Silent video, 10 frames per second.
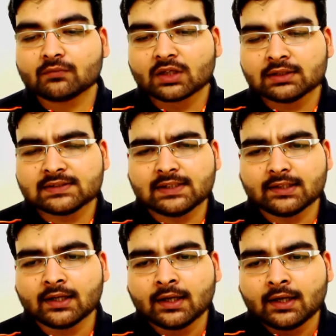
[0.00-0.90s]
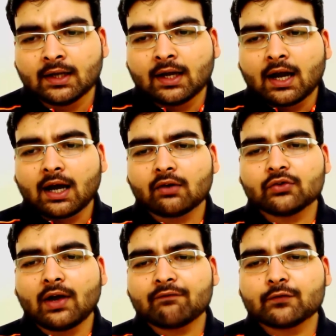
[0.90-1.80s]
See, how you
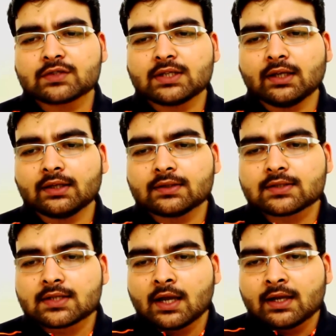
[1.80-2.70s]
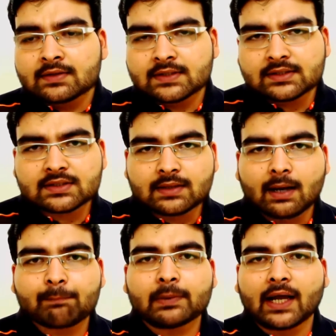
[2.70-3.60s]
have to see is, since a
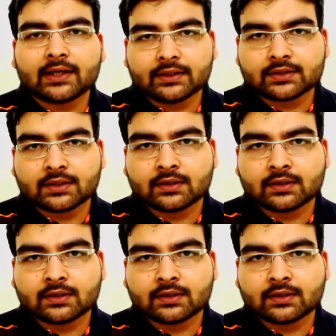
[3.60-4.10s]
planet,